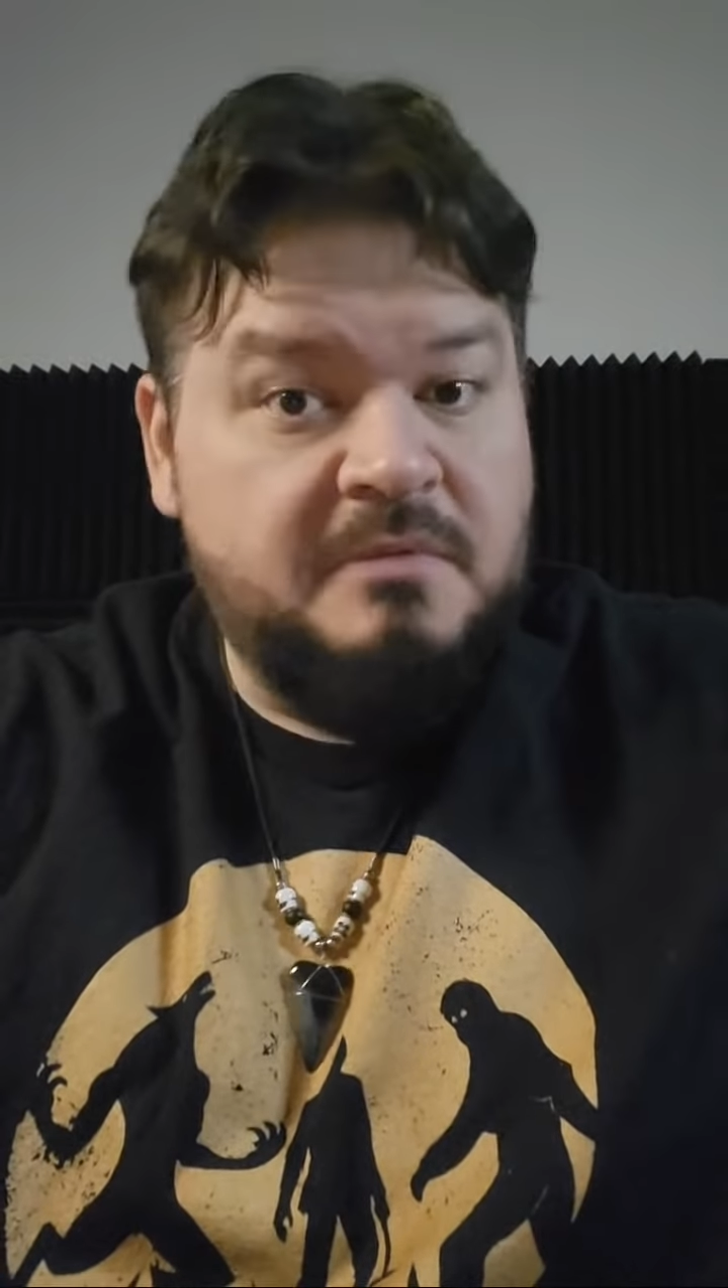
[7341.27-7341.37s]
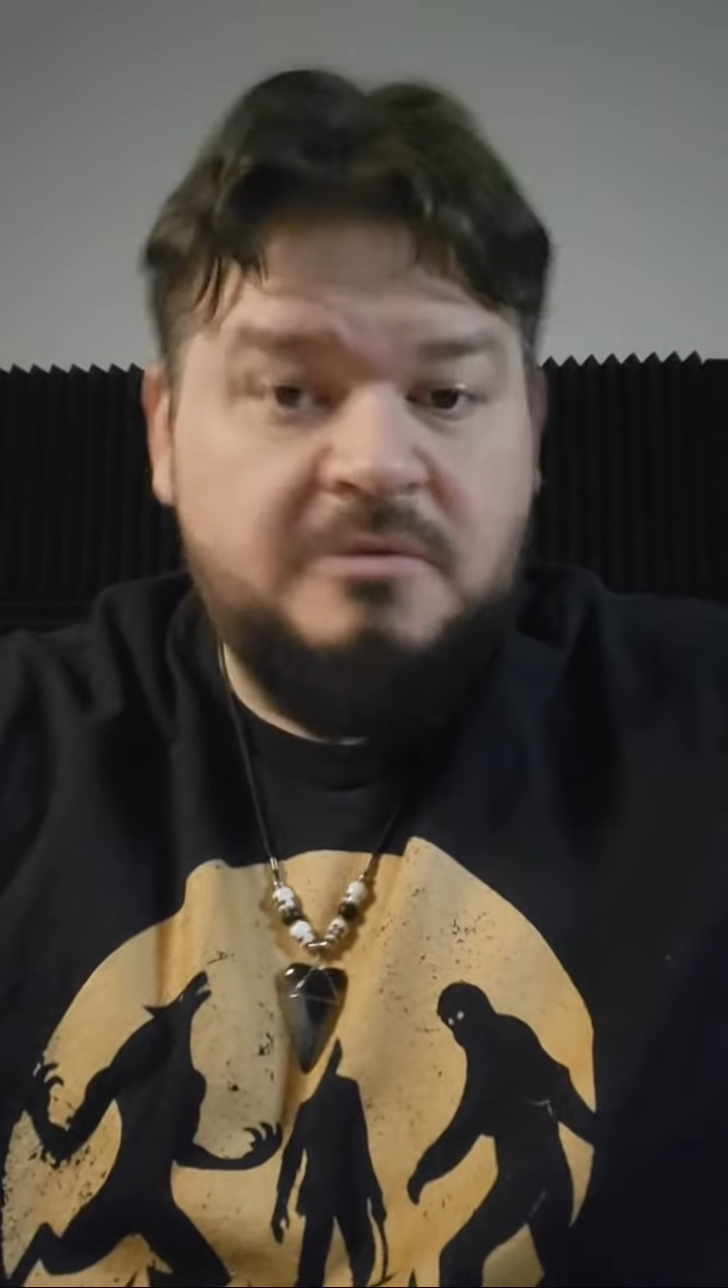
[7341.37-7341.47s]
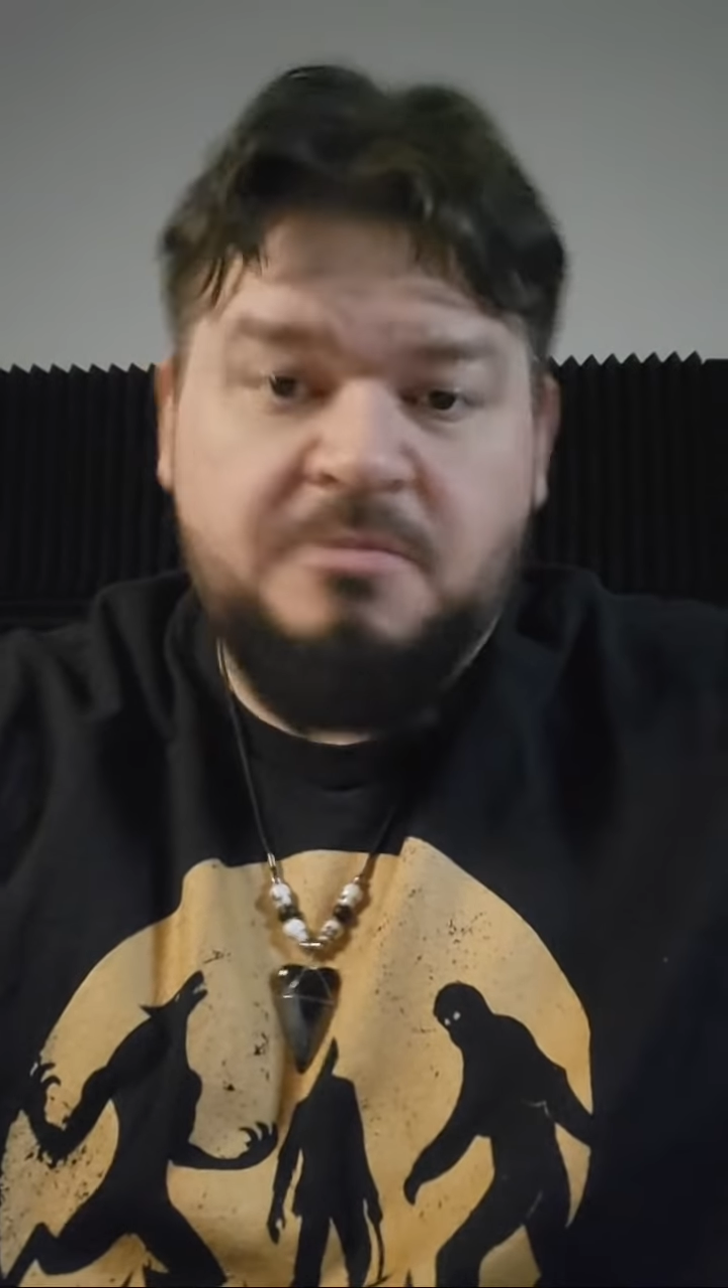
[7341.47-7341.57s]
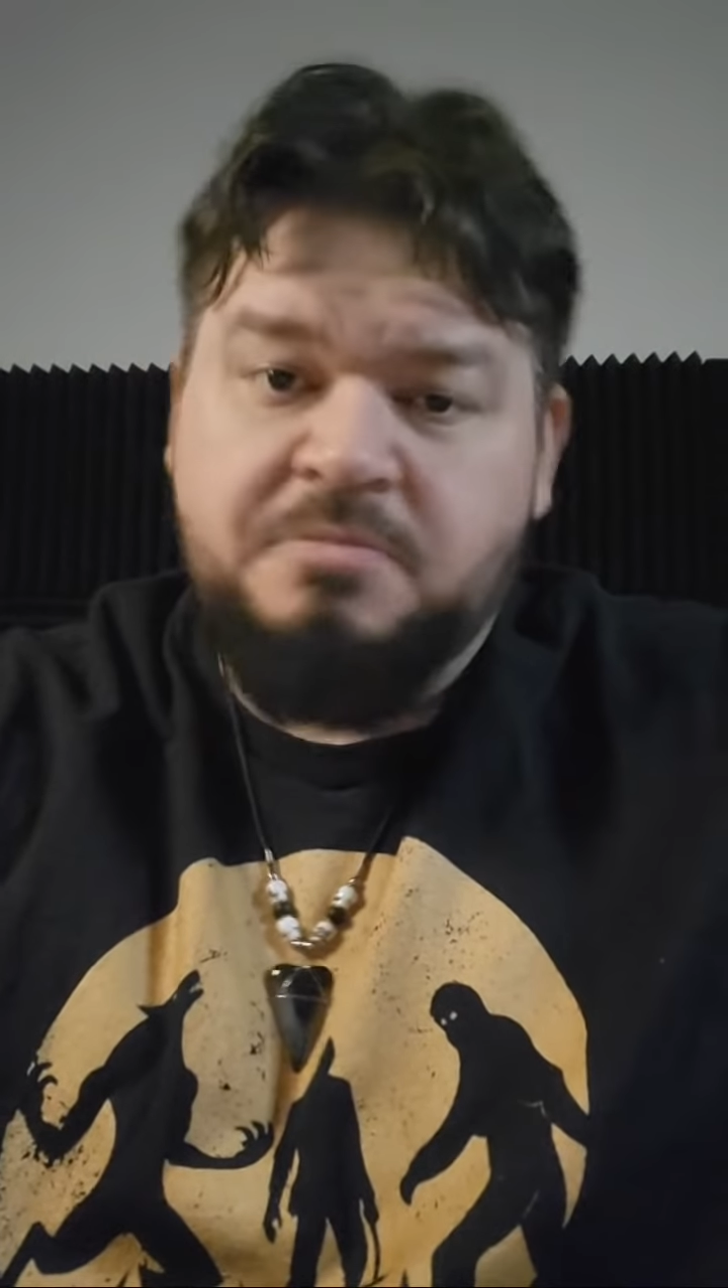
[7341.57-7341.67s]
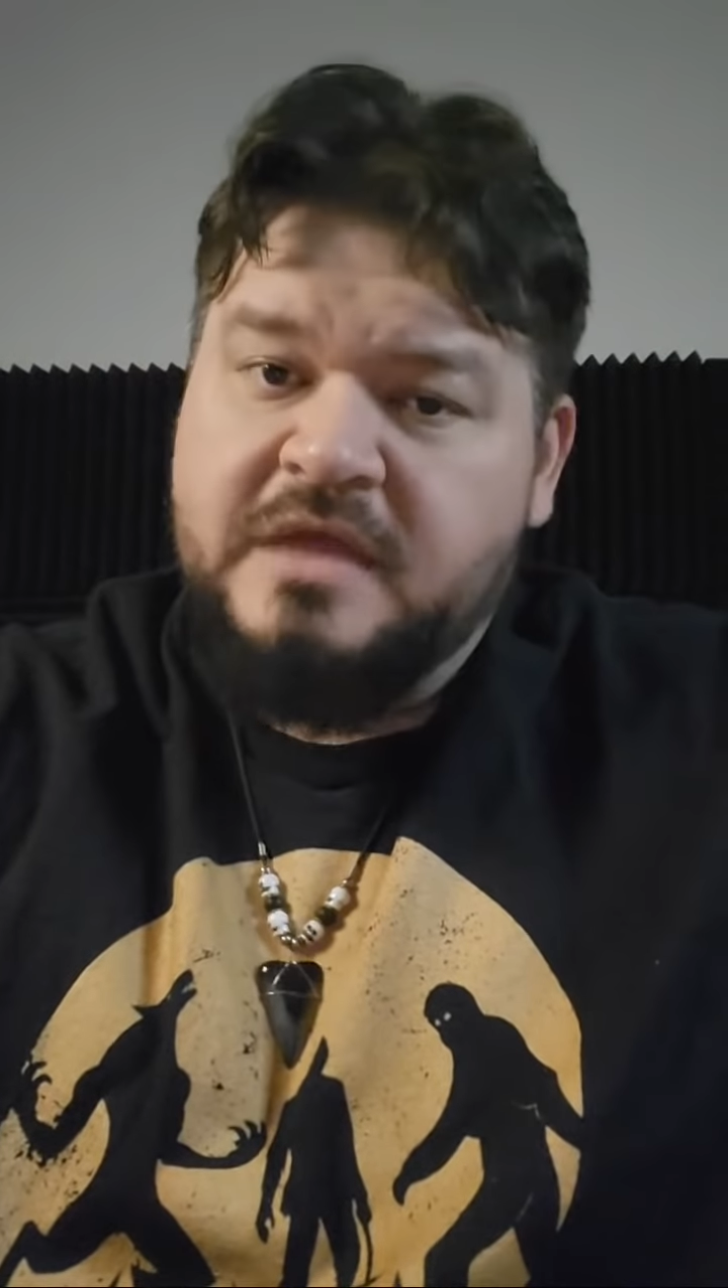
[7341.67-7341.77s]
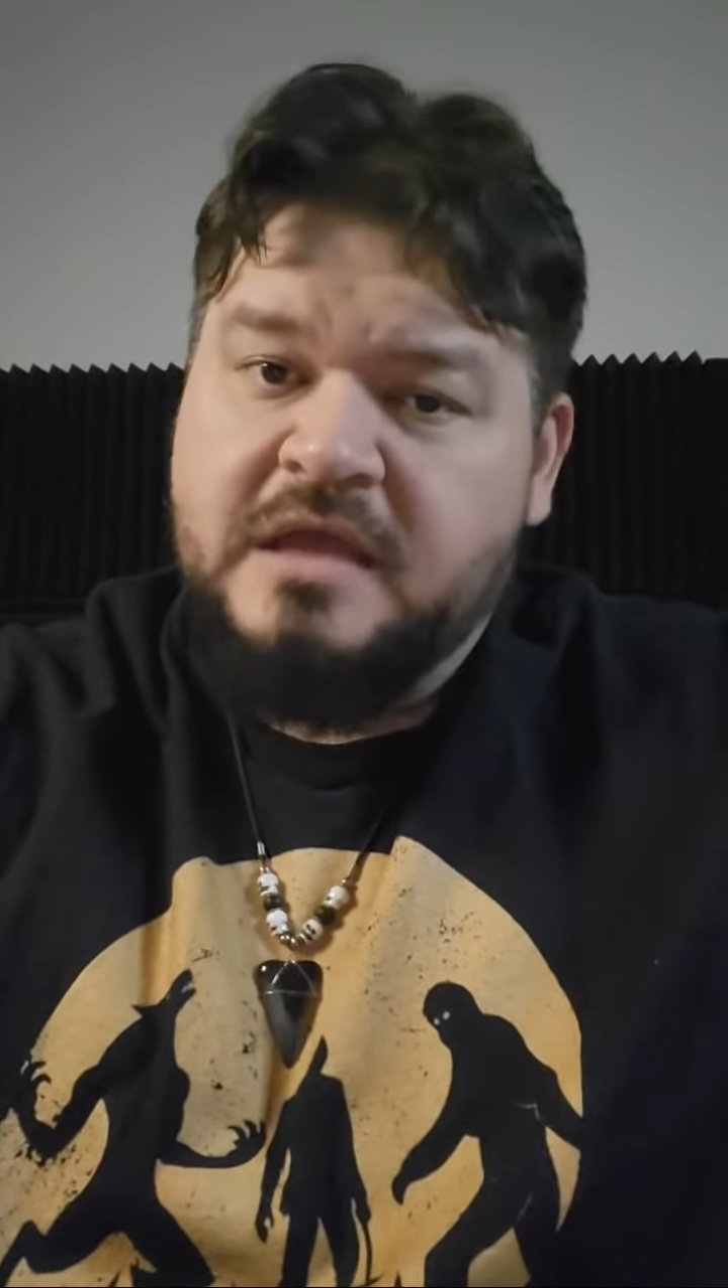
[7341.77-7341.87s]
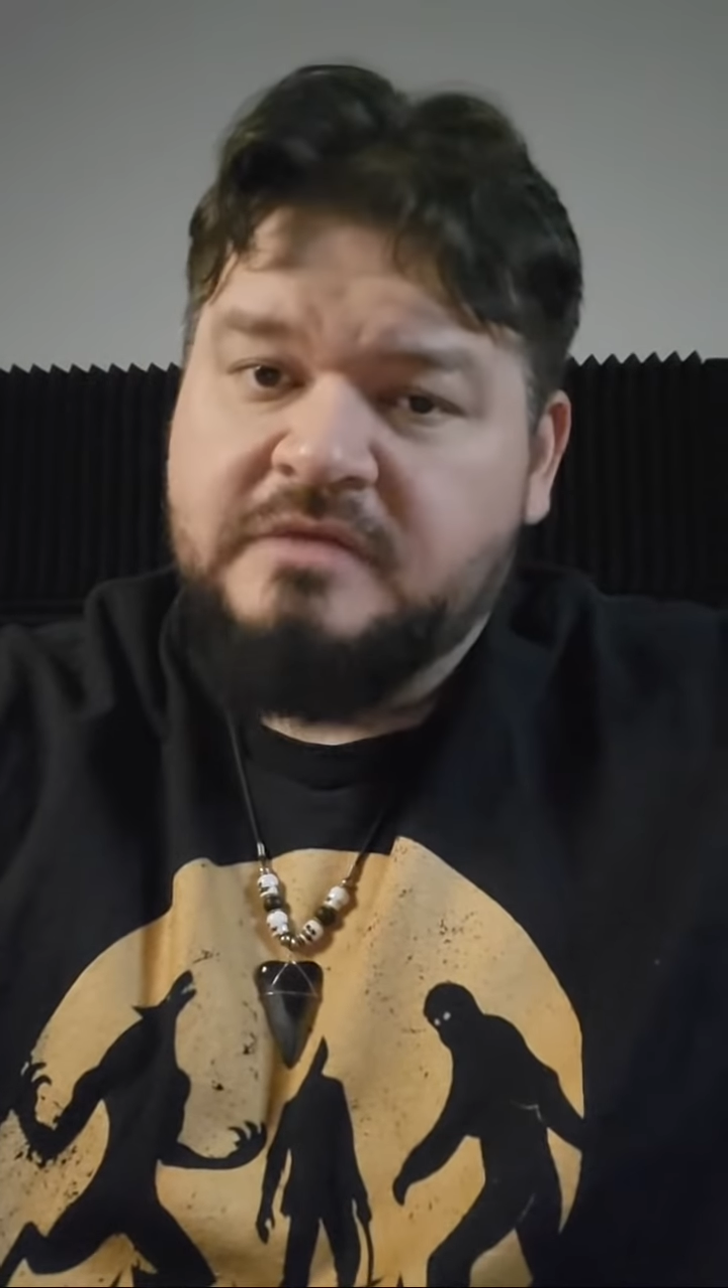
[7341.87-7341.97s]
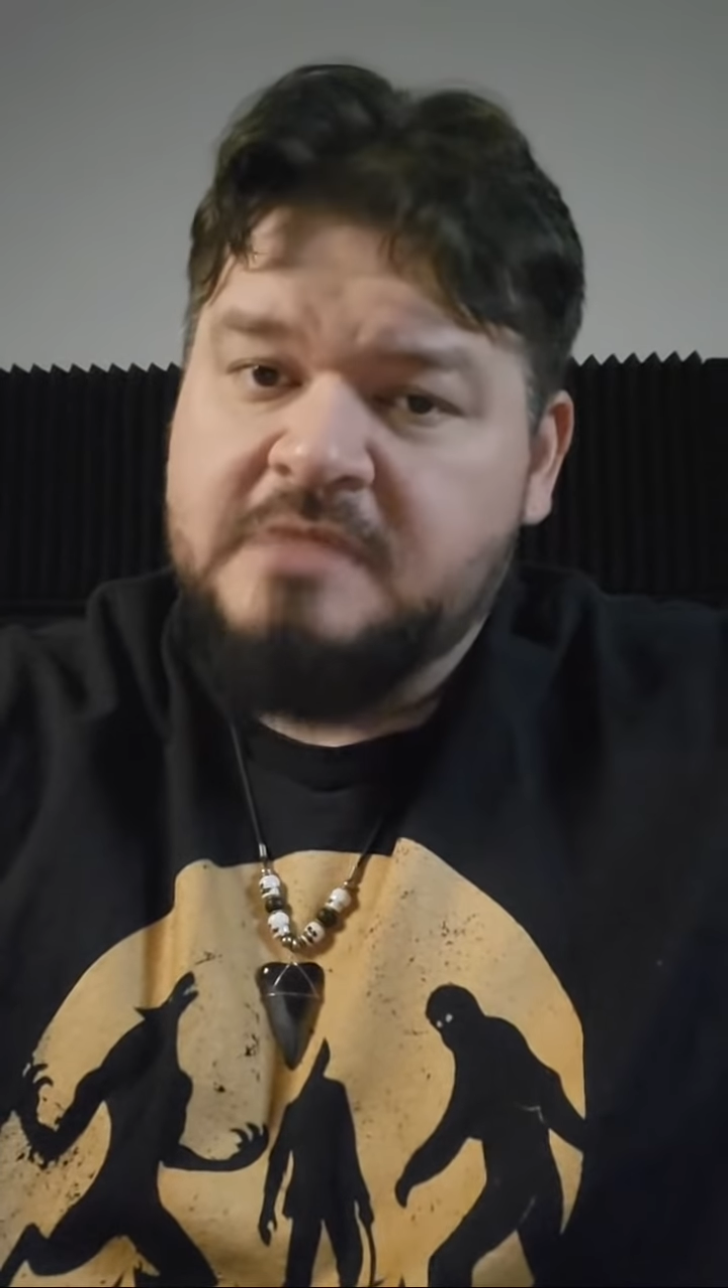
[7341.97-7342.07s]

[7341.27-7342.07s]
you want to put that